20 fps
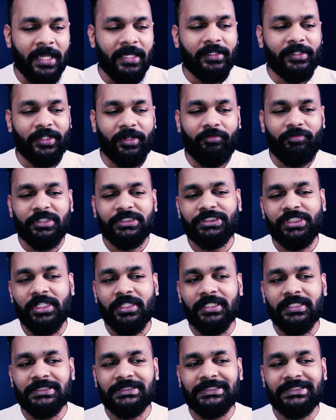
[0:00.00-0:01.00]

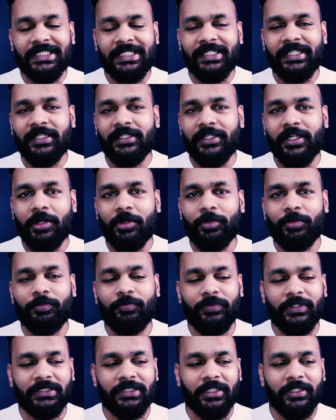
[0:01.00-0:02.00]
Ravishankar is sitting down
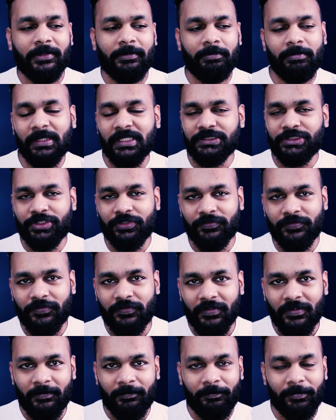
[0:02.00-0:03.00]
with a bunch of
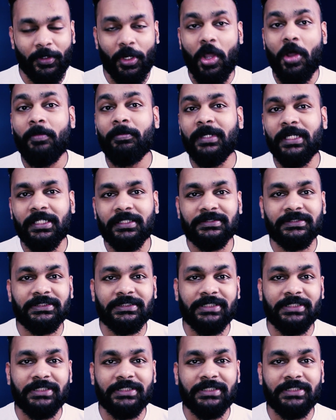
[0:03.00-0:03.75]
prominent